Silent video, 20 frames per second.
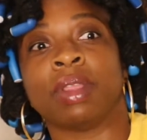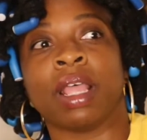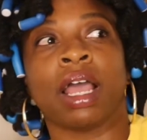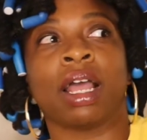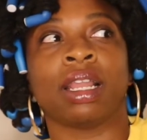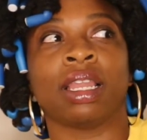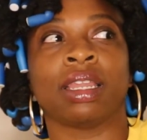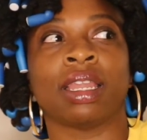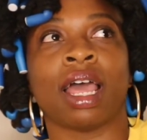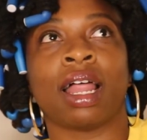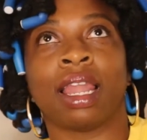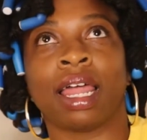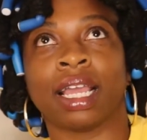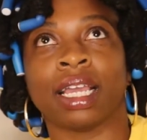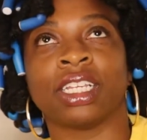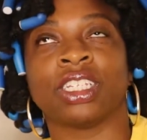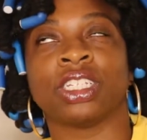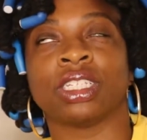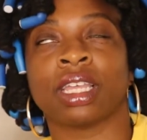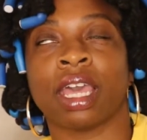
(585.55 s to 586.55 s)
not like
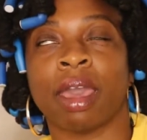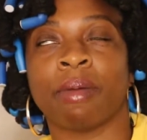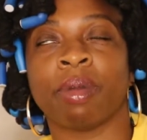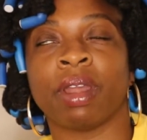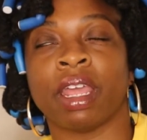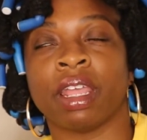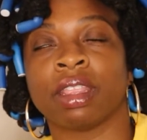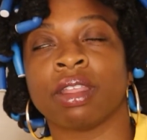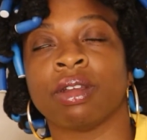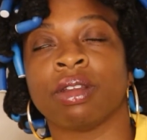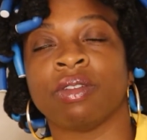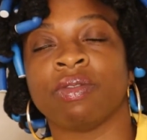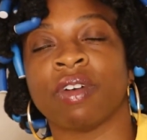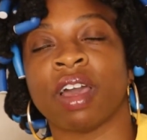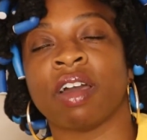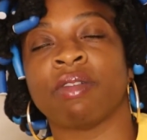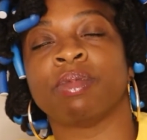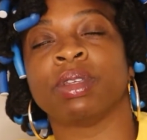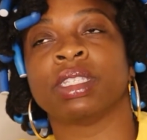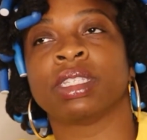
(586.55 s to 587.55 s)
it just happened at
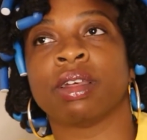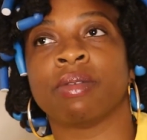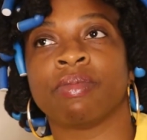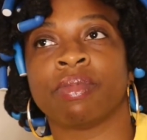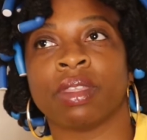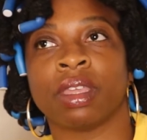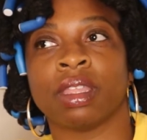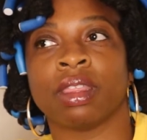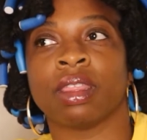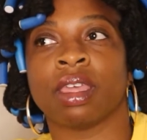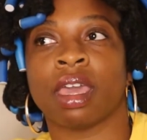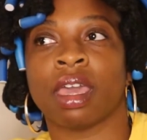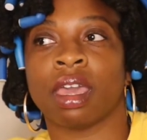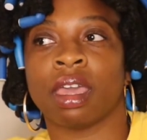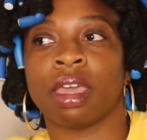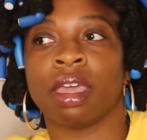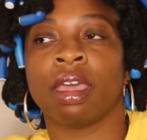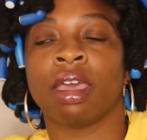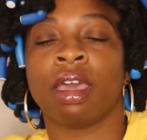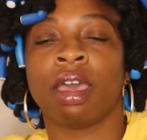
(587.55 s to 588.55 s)
35, but something that